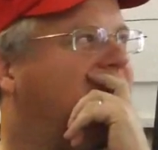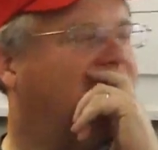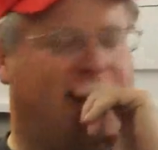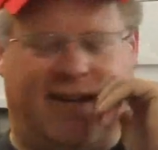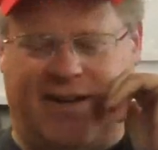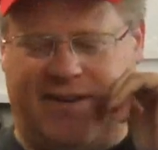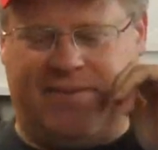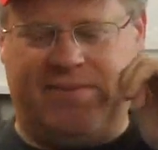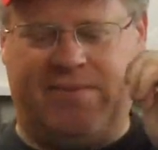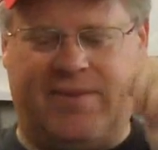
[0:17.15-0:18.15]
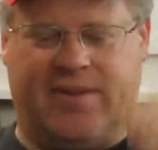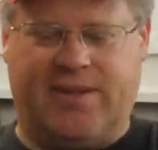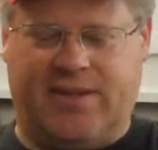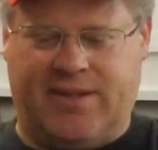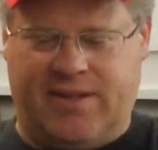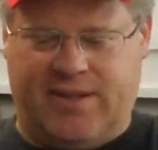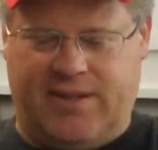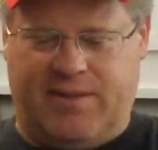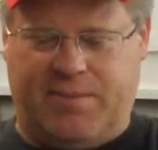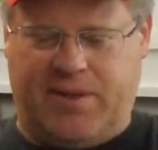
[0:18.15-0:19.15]
and
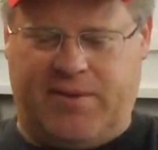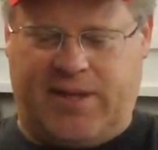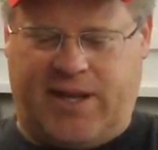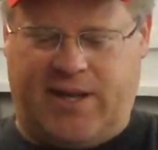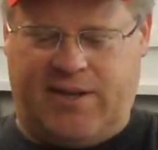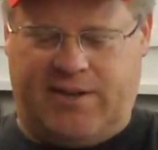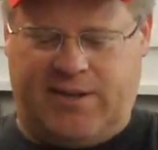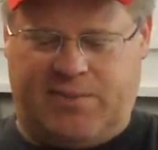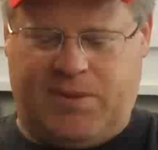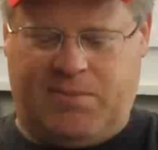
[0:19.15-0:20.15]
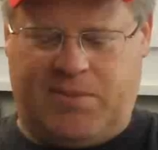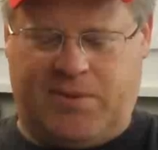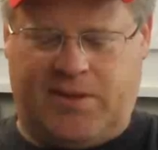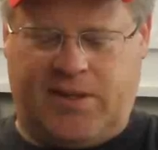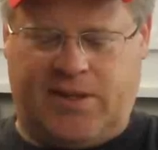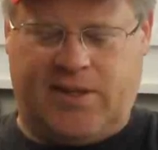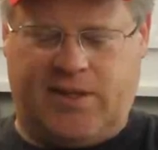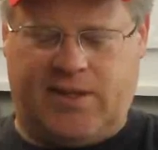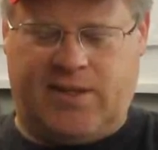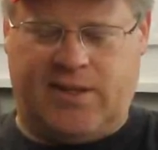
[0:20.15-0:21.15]
you play with the calendar, it's pretty boring.
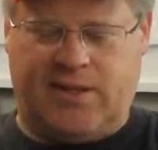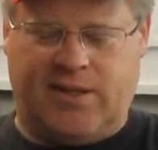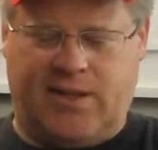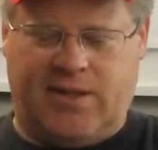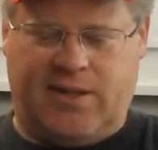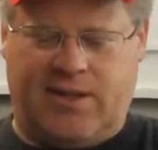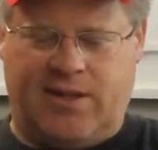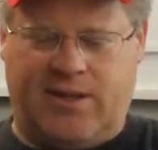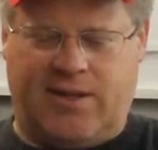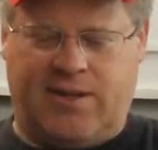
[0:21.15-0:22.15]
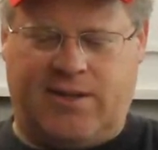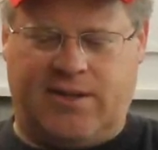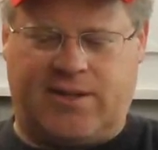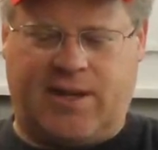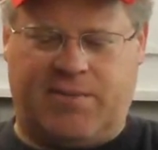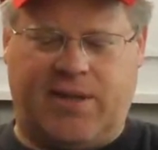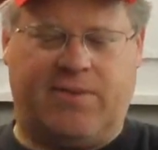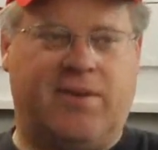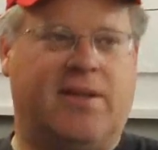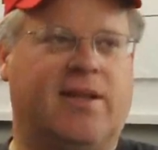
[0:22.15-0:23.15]
And same thing
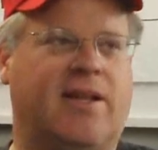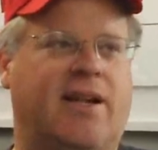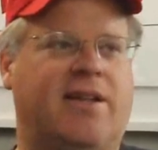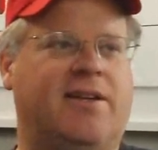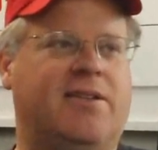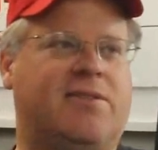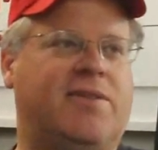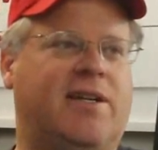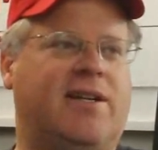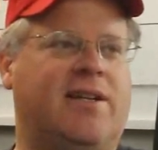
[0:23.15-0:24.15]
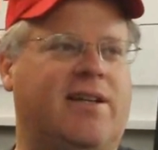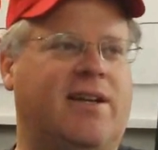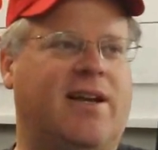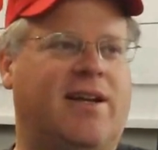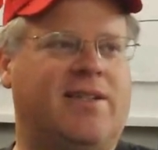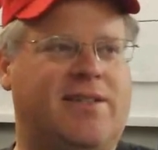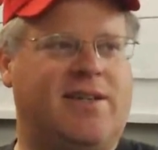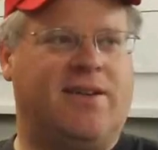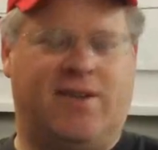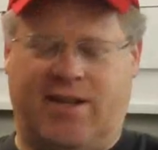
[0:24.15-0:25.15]
with a lot of the newsfeed guys,
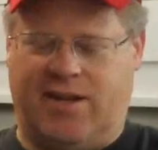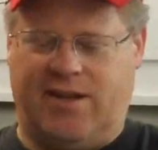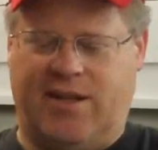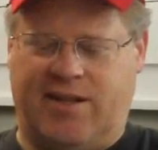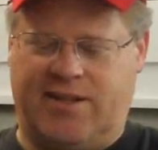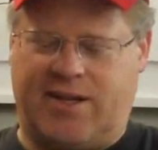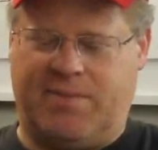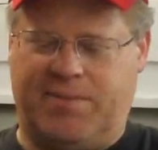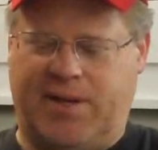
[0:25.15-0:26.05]
and then this company,